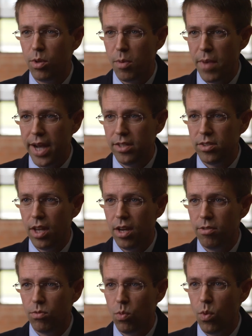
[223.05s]
with a mindset
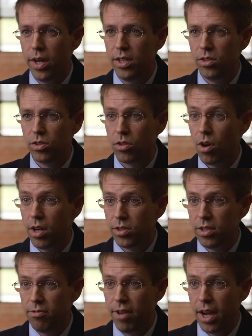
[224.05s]
of what is
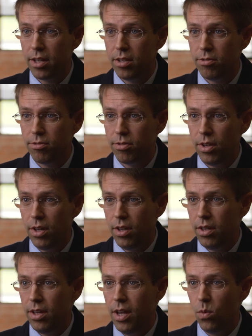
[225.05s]
cost effective
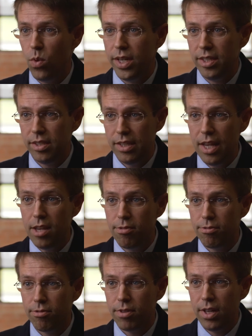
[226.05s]
and what is
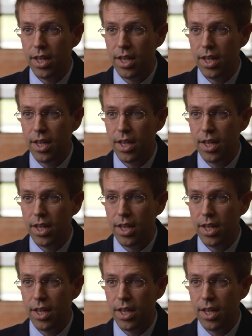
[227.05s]
safe.